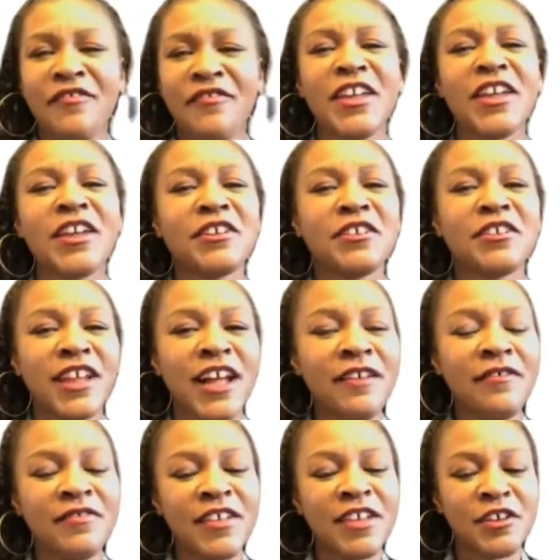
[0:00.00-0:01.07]
figured,
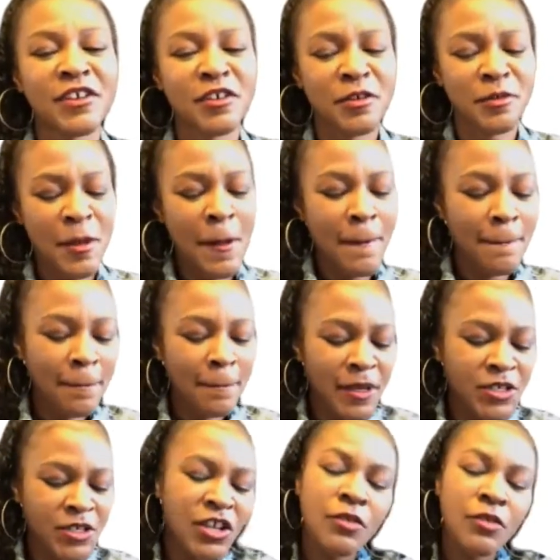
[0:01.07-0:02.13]

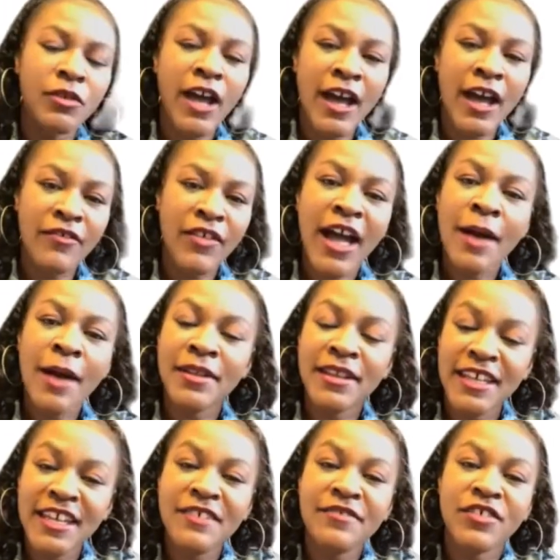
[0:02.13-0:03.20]
but you know what? I
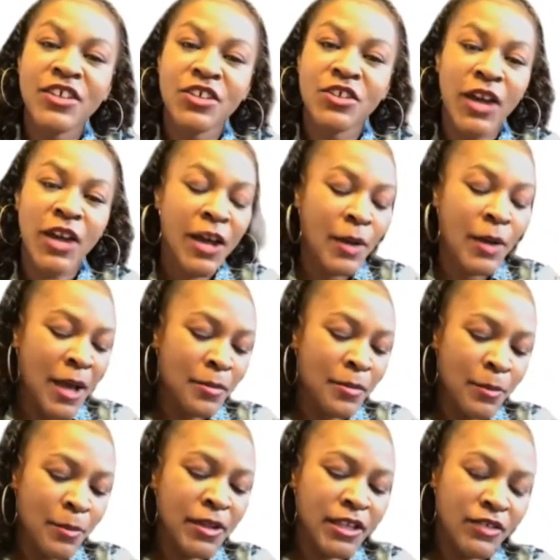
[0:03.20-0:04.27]
believe in you.
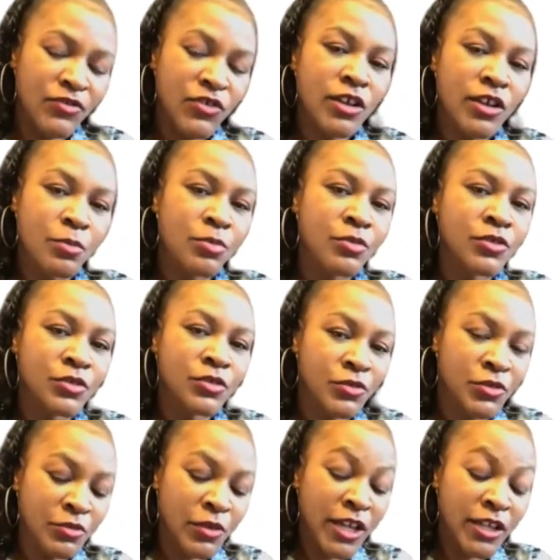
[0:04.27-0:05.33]
I believe you're gonna pull
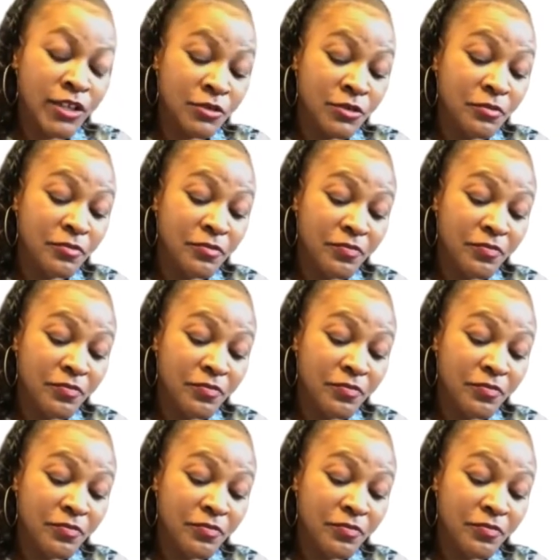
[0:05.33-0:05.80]
through. I do.